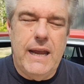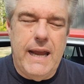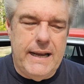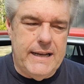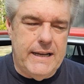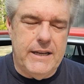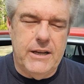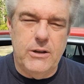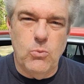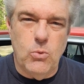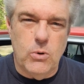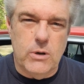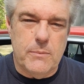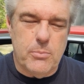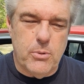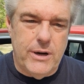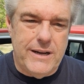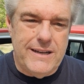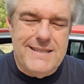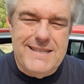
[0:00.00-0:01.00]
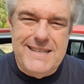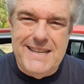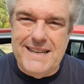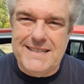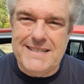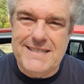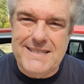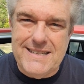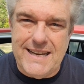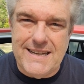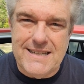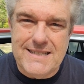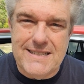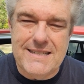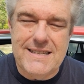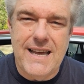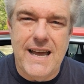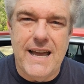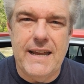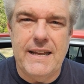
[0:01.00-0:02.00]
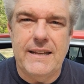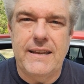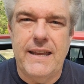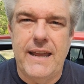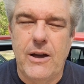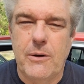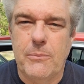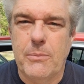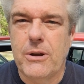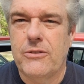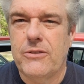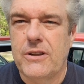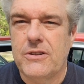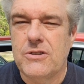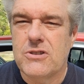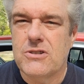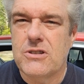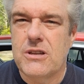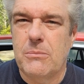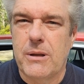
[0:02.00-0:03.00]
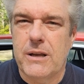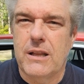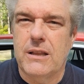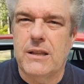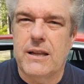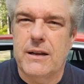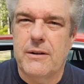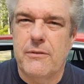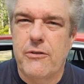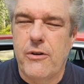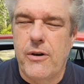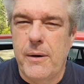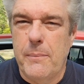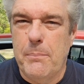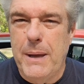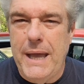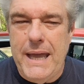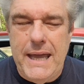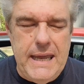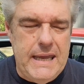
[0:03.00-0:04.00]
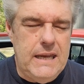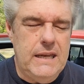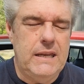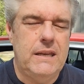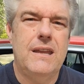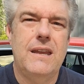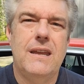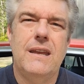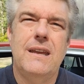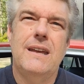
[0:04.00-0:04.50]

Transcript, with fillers: And I didn't want to bring tent stakes to tie it down because that just seemed like a lot of a pain.